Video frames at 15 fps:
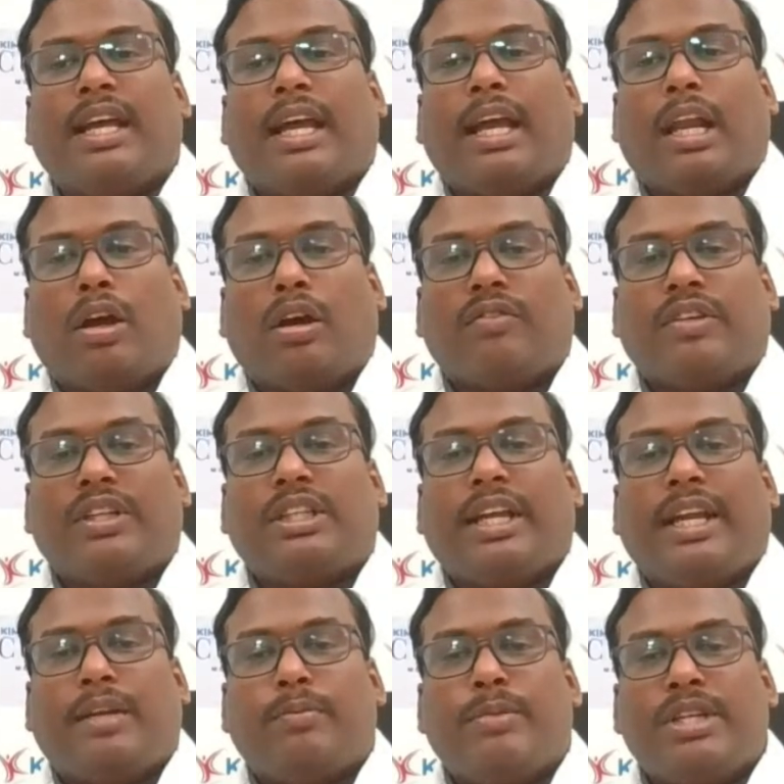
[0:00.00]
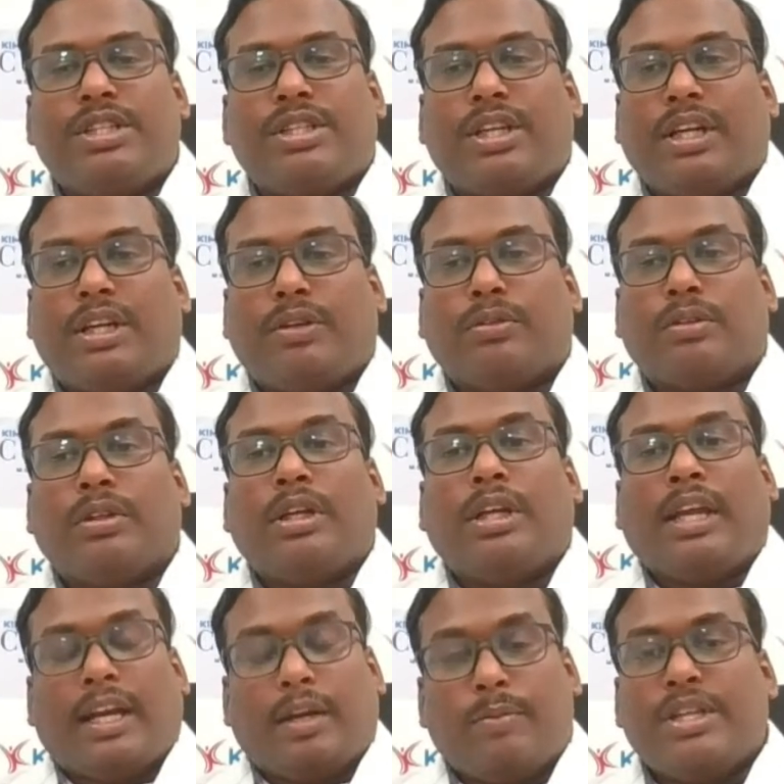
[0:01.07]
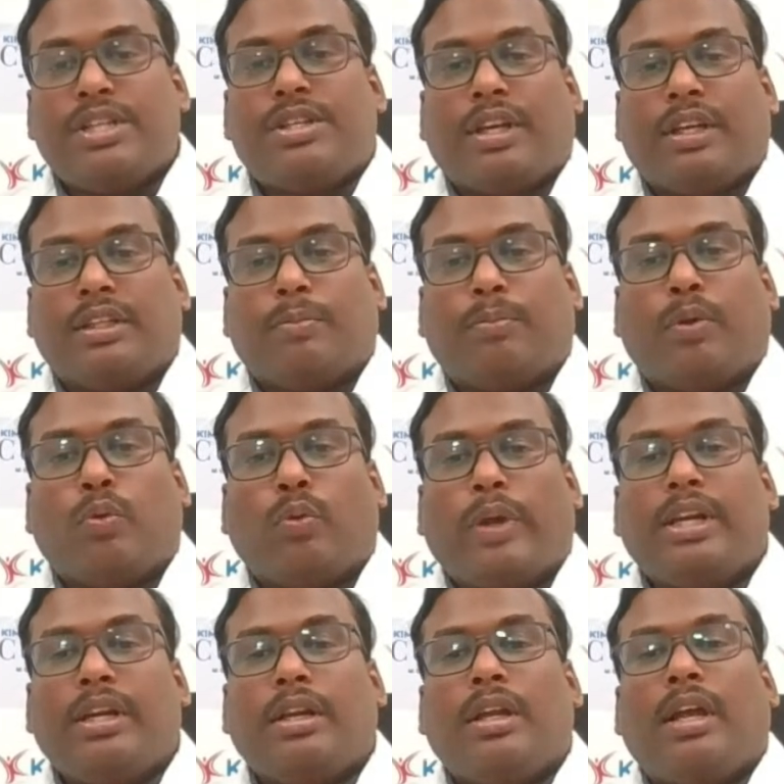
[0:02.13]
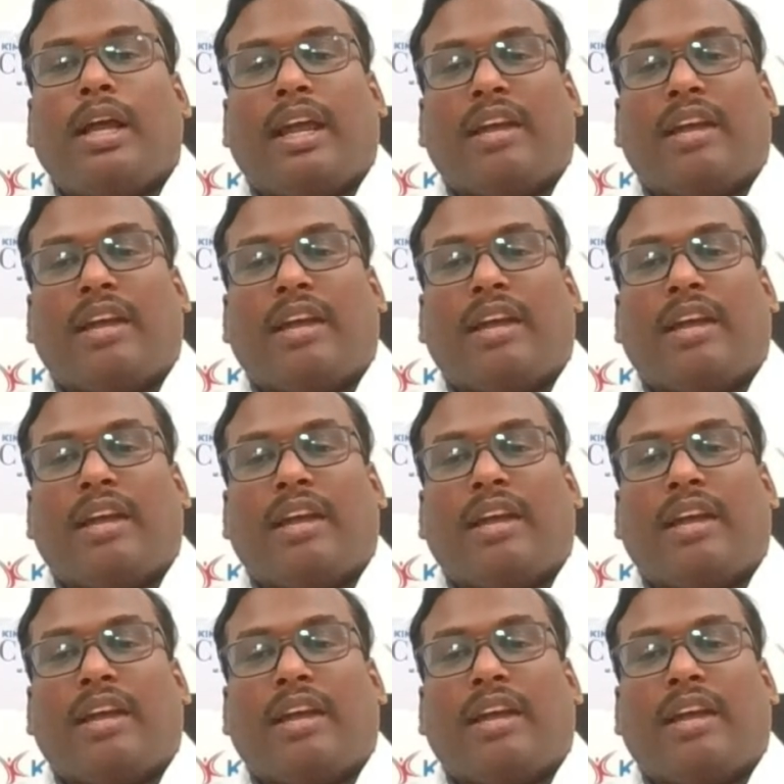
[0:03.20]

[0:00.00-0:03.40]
along with administering the proven